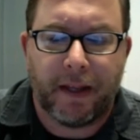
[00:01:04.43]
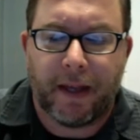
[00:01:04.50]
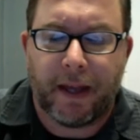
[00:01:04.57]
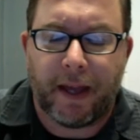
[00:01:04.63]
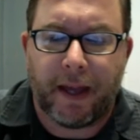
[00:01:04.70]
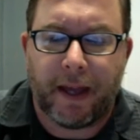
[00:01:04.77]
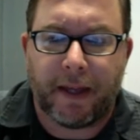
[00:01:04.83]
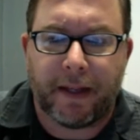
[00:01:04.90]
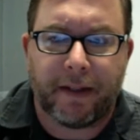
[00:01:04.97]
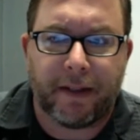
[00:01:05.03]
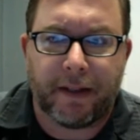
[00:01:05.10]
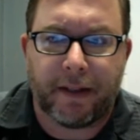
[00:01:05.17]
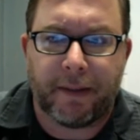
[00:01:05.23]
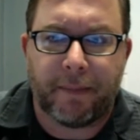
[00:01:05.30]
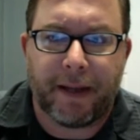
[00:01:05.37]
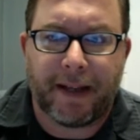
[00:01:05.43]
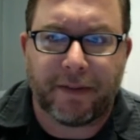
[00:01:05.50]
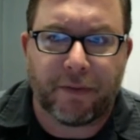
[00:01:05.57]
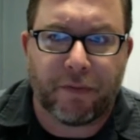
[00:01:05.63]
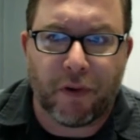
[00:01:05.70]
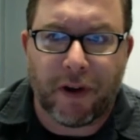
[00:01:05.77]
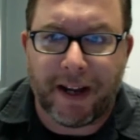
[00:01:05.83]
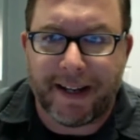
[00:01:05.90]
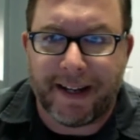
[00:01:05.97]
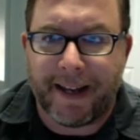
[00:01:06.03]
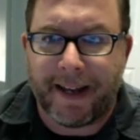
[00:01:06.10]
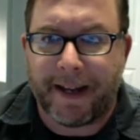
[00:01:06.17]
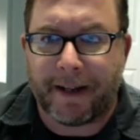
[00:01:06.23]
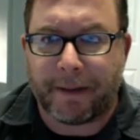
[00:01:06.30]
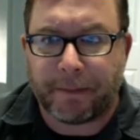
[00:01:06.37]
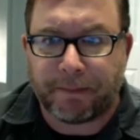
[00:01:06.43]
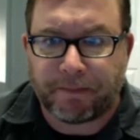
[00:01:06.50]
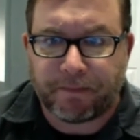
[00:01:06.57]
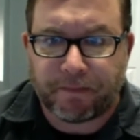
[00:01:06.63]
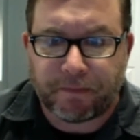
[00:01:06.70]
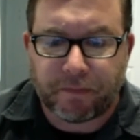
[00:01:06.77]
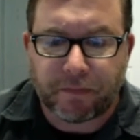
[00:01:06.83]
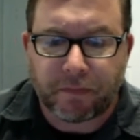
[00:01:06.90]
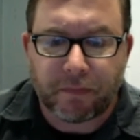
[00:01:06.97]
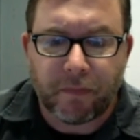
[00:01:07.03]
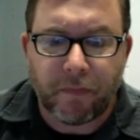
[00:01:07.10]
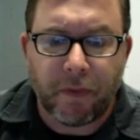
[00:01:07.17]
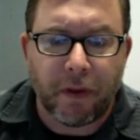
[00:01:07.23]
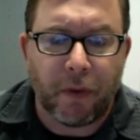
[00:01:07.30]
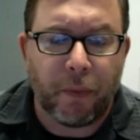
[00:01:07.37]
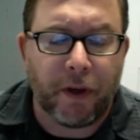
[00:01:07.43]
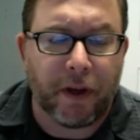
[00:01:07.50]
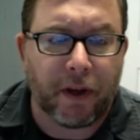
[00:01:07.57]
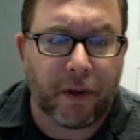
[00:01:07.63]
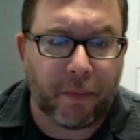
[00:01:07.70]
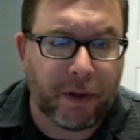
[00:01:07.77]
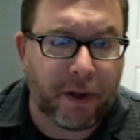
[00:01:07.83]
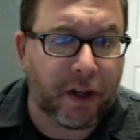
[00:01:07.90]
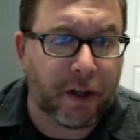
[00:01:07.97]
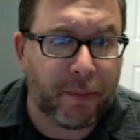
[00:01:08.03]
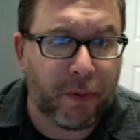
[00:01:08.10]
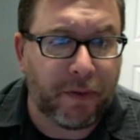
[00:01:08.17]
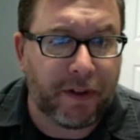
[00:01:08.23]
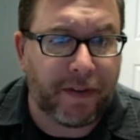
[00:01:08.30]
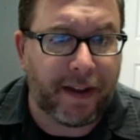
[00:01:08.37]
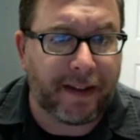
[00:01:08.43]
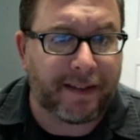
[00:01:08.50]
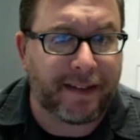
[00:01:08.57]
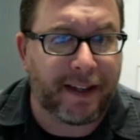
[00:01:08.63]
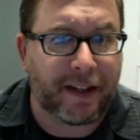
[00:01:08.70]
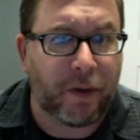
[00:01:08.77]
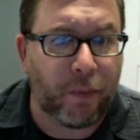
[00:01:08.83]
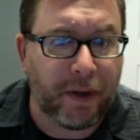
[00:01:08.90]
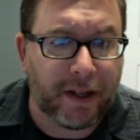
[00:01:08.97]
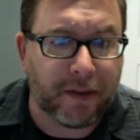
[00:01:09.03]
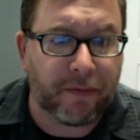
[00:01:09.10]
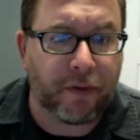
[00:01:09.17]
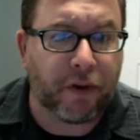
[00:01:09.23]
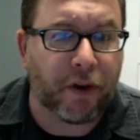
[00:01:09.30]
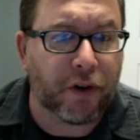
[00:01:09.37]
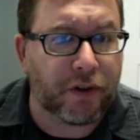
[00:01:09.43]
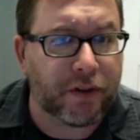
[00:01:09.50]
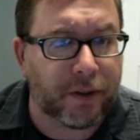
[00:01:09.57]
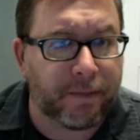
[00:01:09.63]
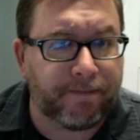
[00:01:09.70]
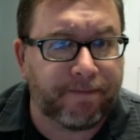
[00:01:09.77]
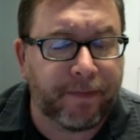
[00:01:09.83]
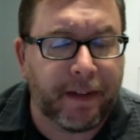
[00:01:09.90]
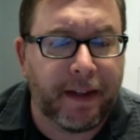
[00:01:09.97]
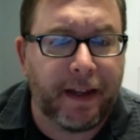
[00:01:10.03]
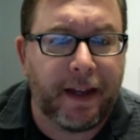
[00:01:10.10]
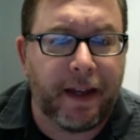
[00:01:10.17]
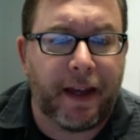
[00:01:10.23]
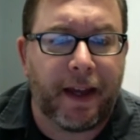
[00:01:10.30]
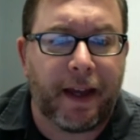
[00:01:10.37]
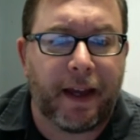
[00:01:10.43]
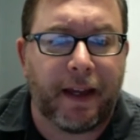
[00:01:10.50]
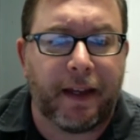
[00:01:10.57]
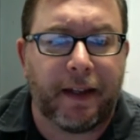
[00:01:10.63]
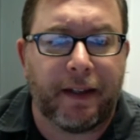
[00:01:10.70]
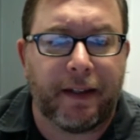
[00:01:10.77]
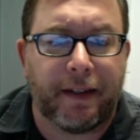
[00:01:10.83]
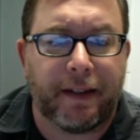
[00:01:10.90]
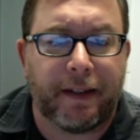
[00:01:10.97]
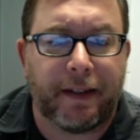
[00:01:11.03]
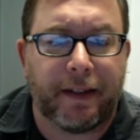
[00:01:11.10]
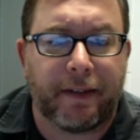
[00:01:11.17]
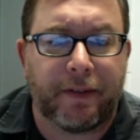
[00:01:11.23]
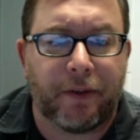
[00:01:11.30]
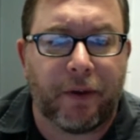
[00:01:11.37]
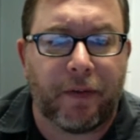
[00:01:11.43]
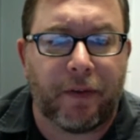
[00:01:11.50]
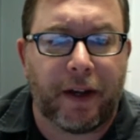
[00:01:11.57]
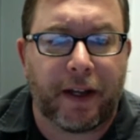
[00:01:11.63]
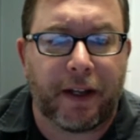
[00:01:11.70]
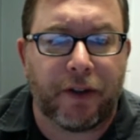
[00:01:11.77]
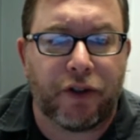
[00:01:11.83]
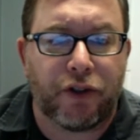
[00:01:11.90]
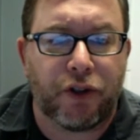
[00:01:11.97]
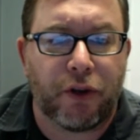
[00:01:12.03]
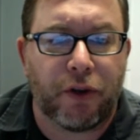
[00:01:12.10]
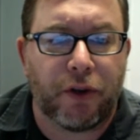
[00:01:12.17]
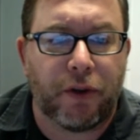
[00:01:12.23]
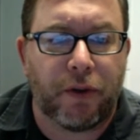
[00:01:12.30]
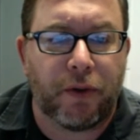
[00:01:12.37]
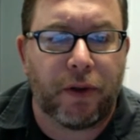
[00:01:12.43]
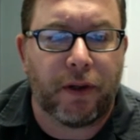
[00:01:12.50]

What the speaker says: And as of right now, we are going to move into that second week of rehearsal. And so if I can show you